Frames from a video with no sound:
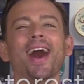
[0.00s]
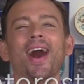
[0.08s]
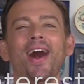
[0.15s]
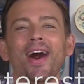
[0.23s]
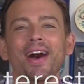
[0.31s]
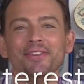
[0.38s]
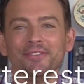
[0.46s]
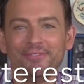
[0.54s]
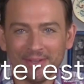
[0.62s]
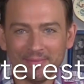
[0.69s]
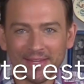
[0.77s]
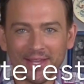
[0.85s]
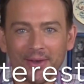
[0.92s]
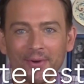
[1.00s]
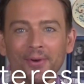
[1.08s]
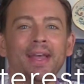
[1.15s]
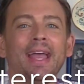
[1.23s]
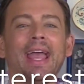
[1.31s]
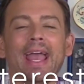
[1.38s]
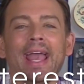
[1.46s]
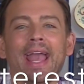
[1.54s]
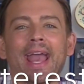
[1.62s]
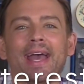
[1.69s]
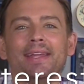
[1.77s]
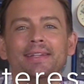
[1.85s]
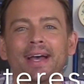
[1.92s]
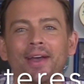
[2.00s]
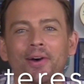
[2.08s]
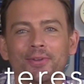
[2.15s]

on Vimeo, and I